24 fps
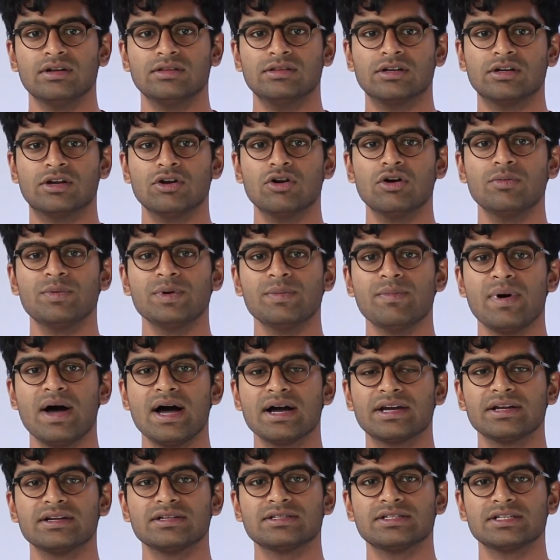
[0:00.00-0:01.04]
The global
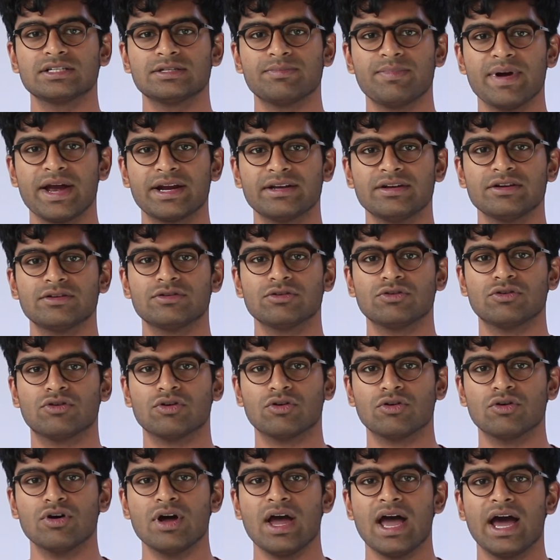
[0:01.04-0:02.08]
market is expected to
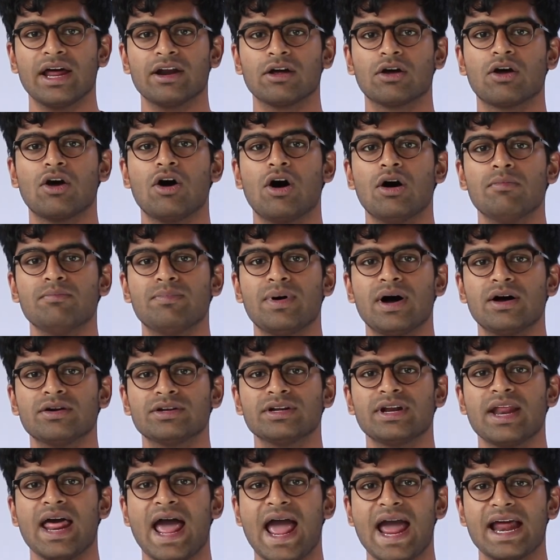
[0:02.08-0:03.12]
grow at a
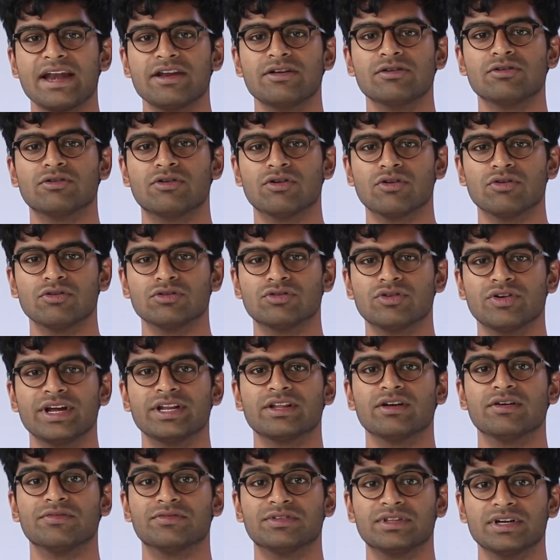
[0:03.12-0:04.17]
compounded annual growth
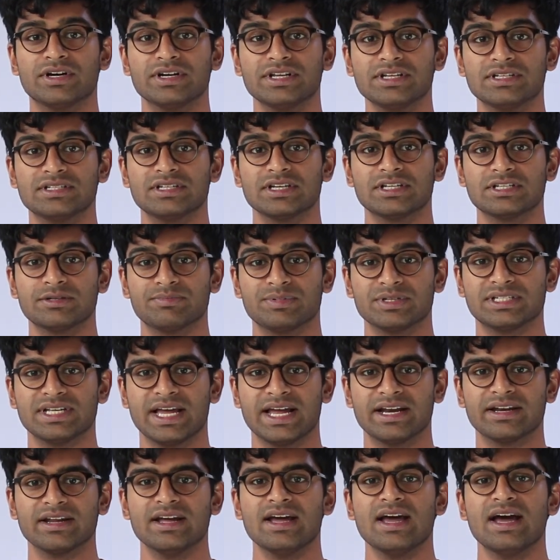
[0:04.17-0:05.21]
rate of
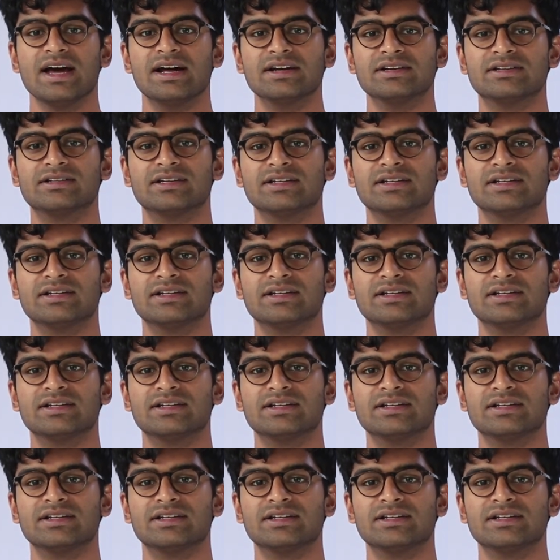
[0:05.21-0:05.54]
36%, at